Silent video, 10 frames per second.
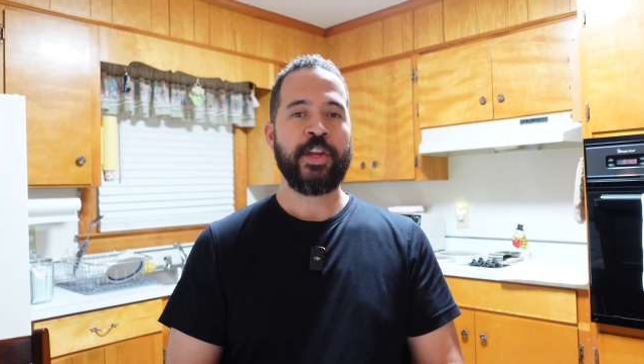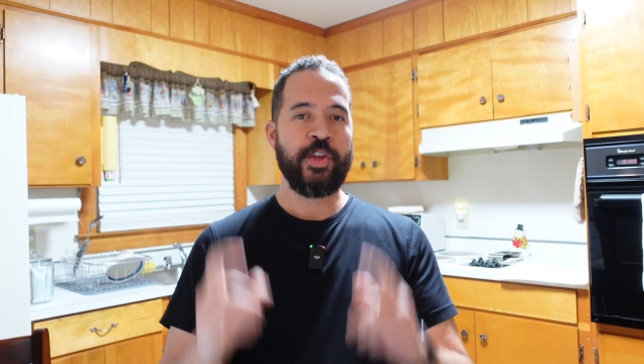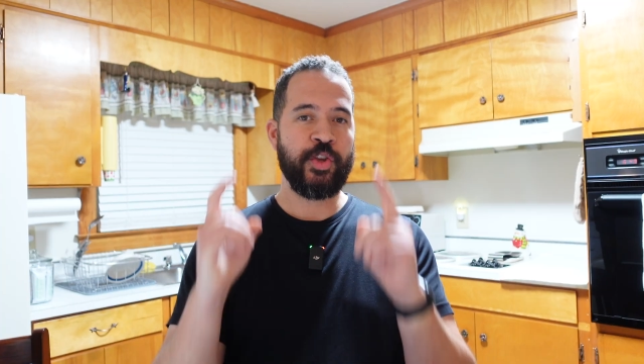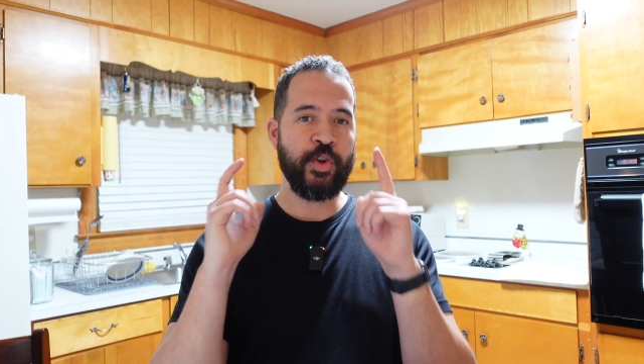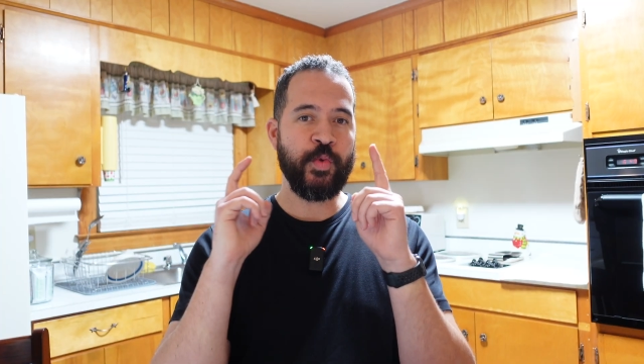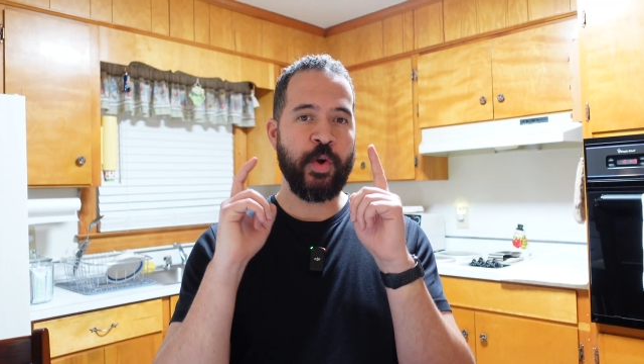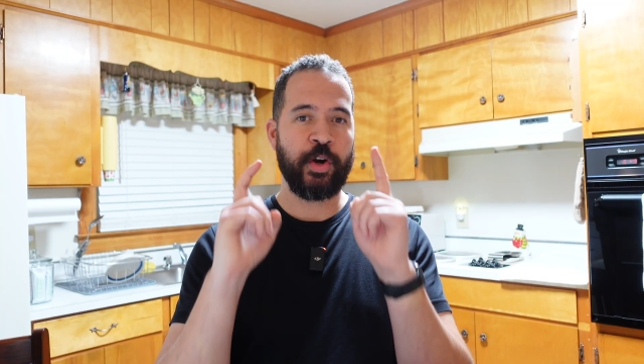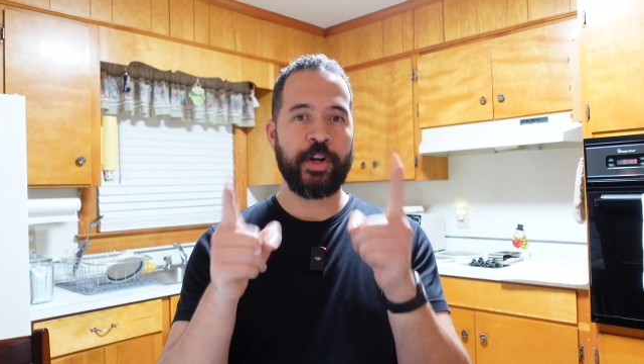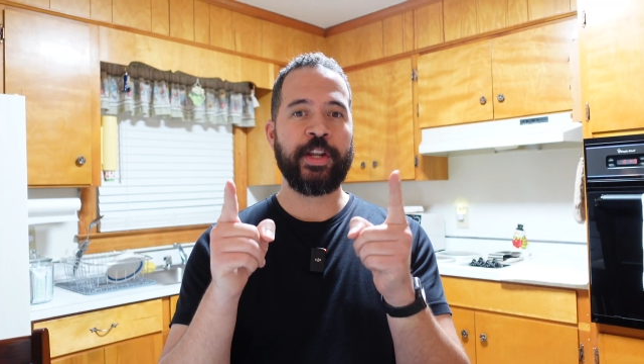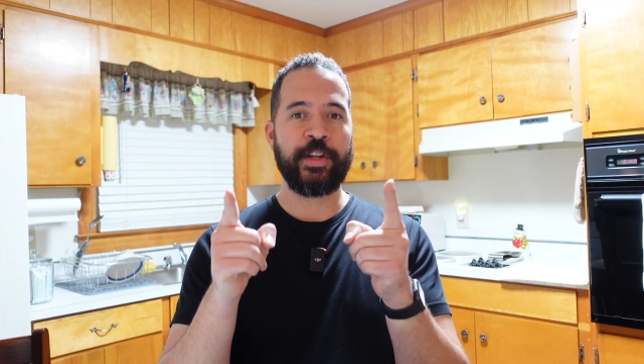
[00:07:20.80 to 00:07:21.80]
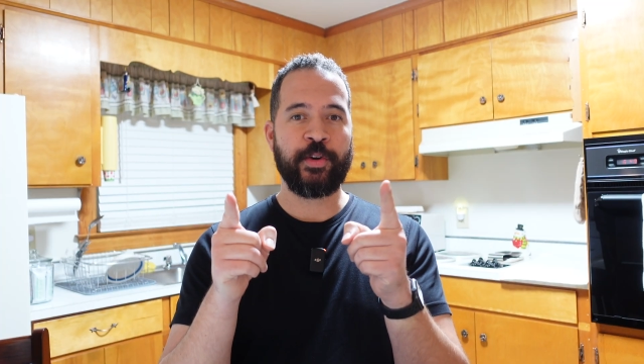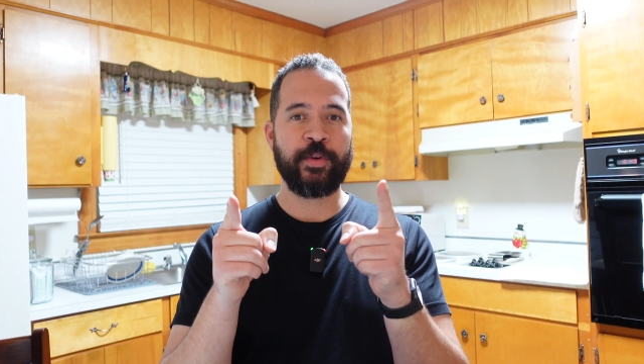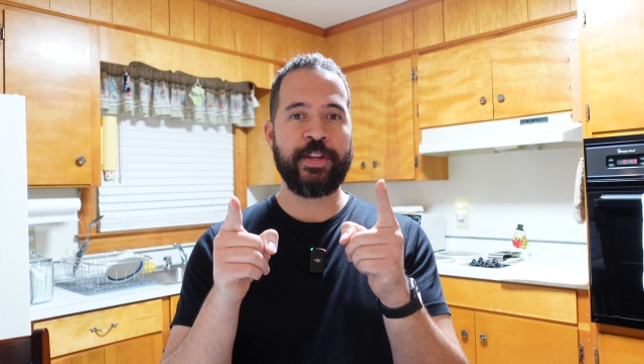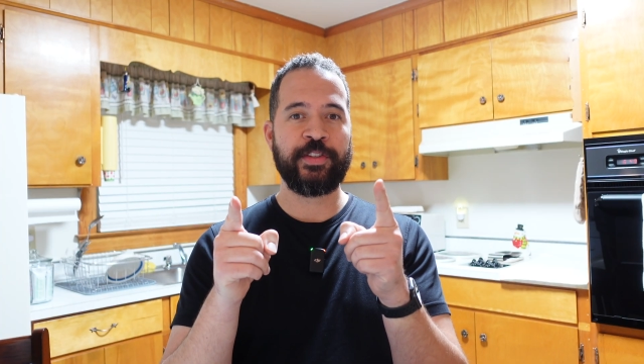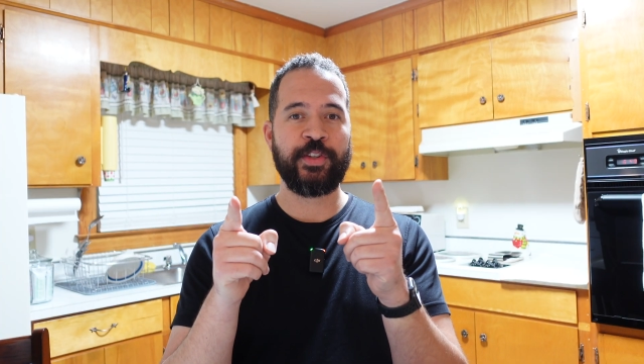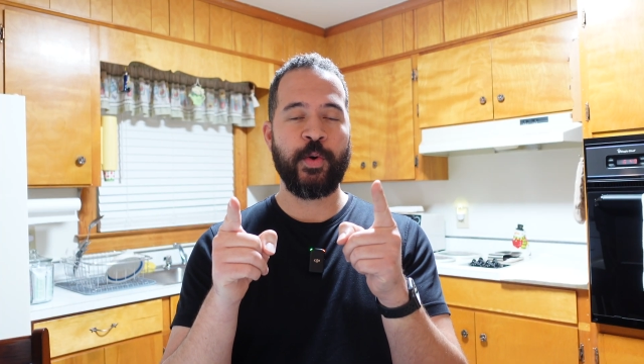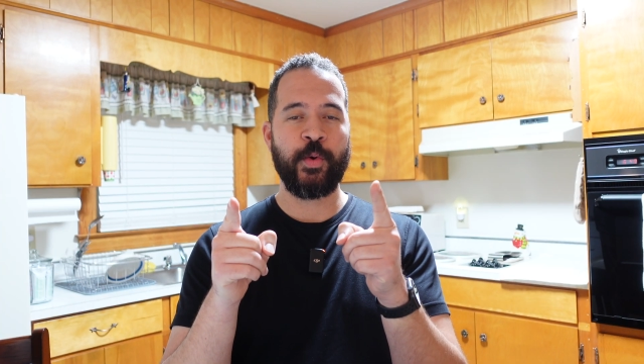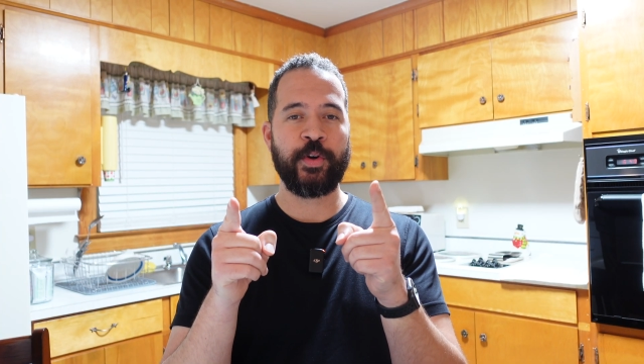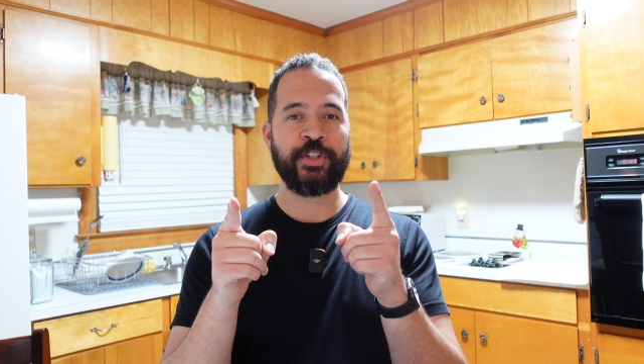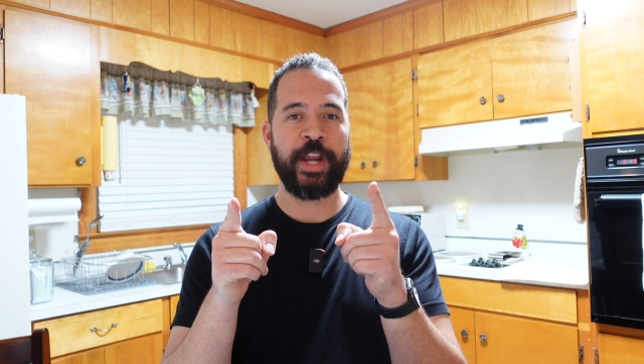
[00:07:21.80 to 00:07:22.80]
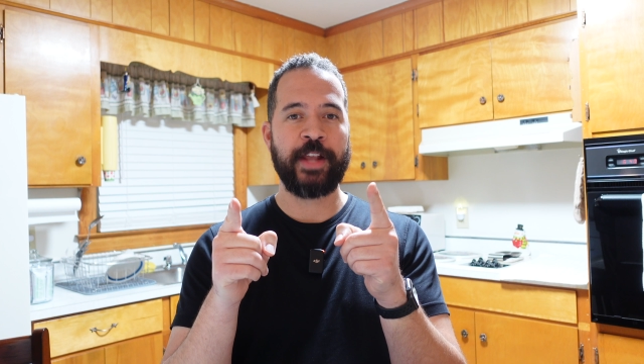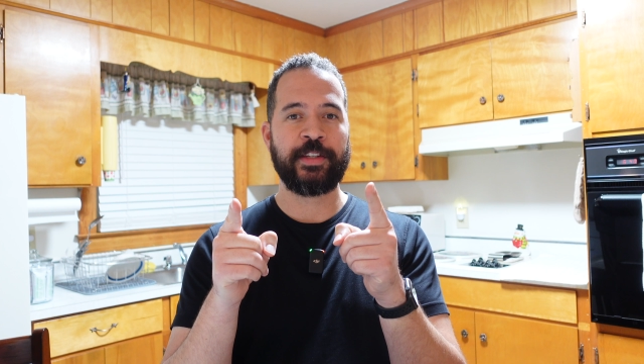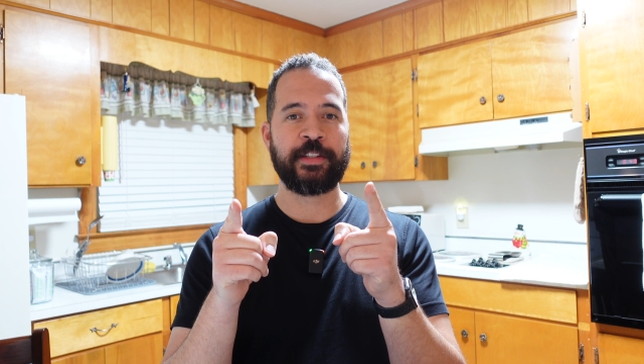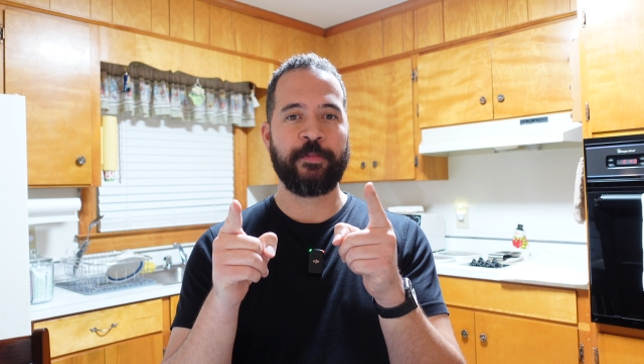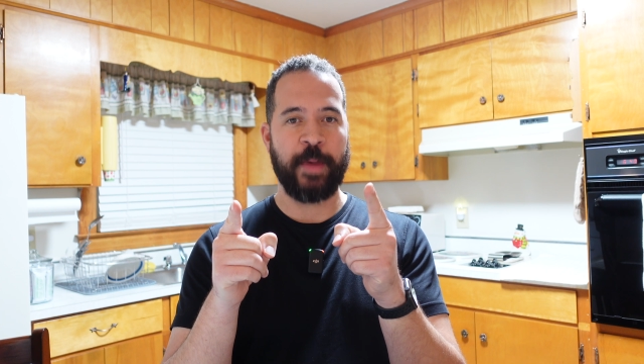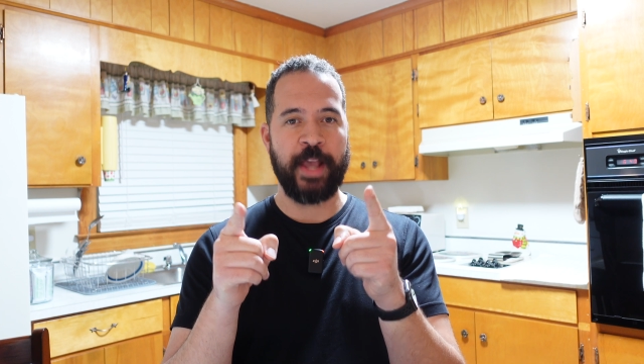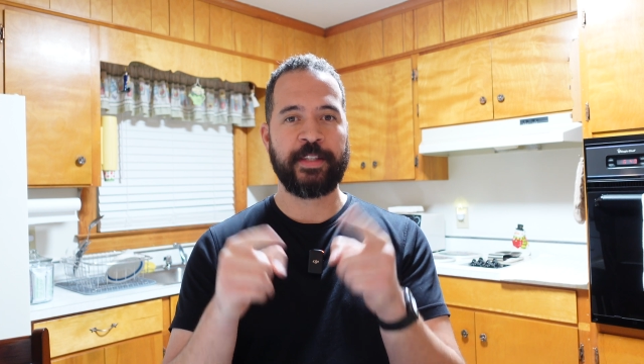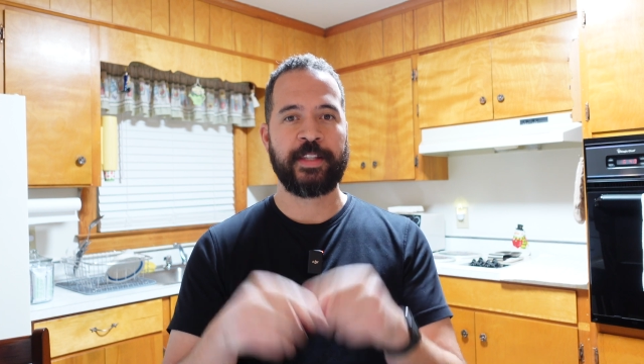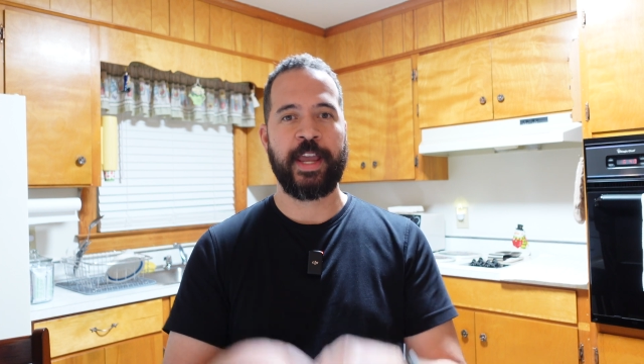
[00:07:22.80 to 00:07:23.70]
you are going to increase your chances of passing